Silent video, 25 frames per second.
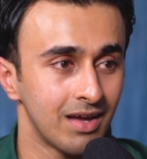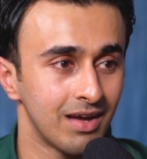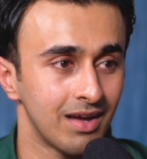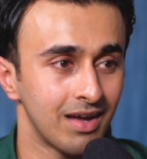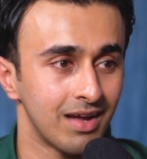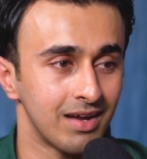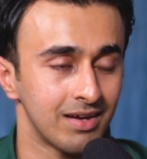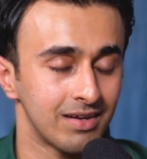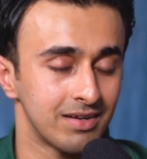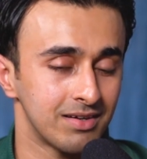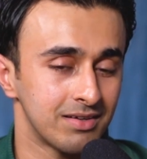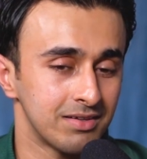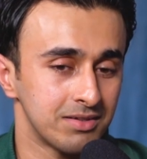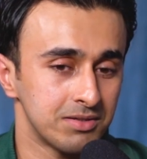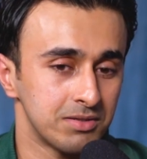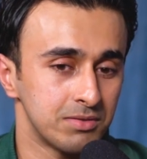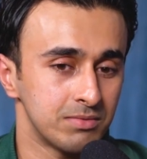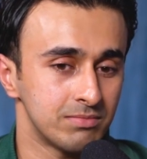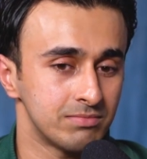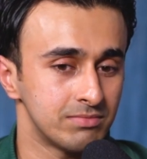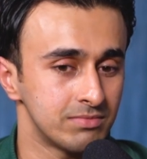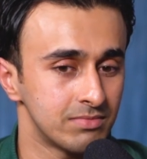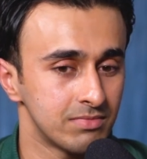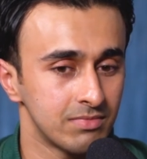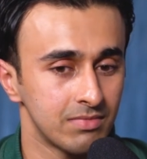and
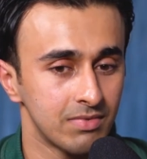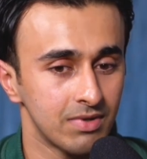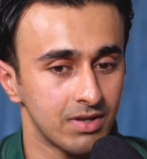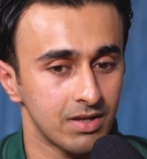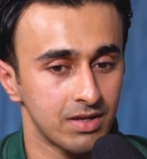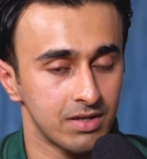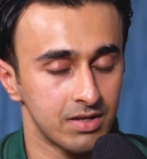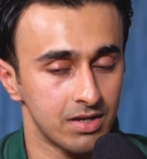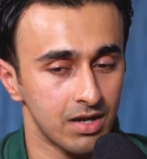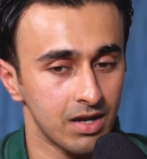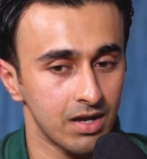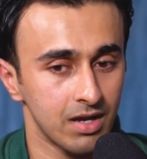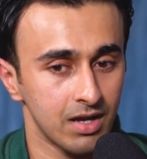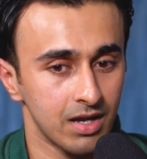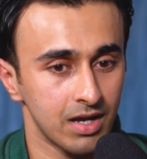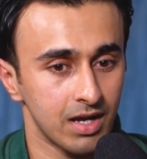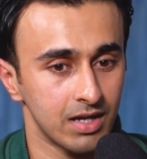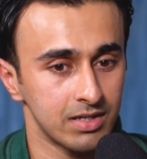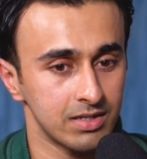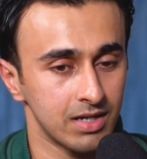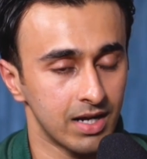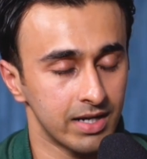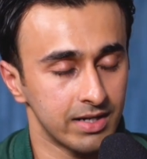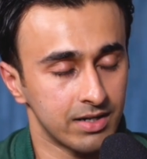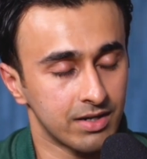
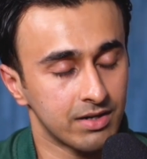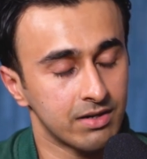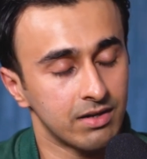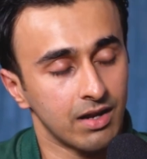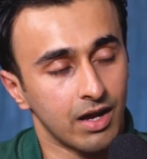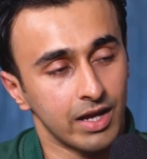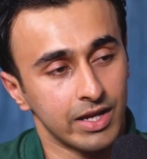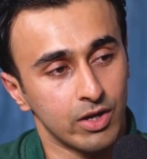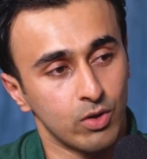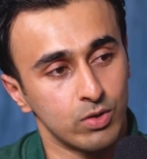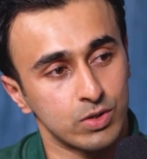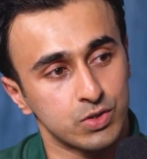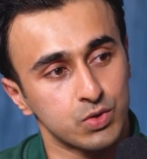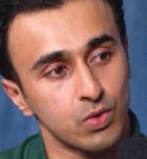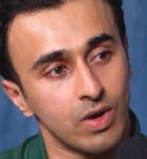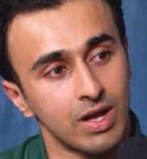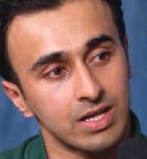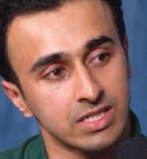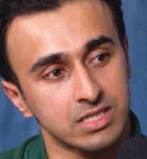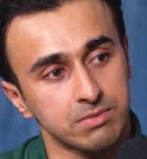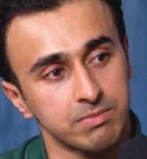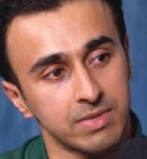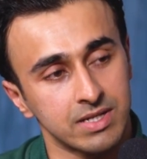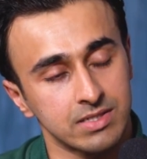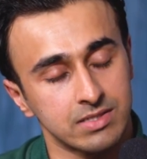I also
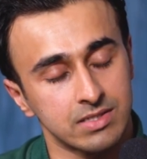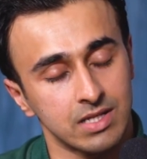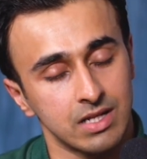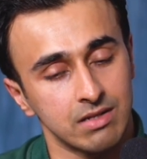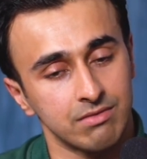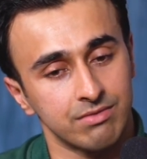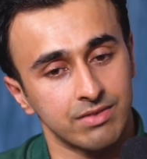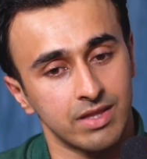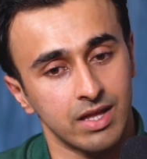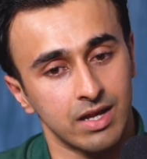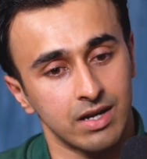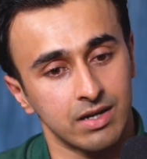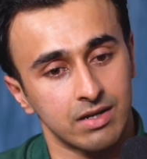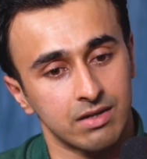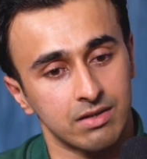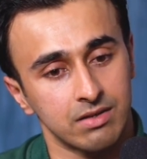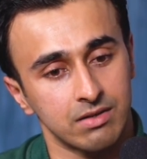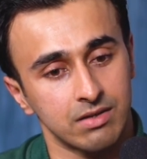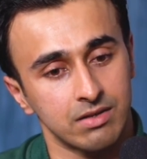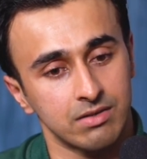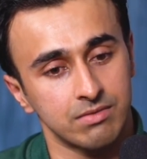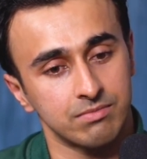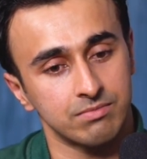ask myself that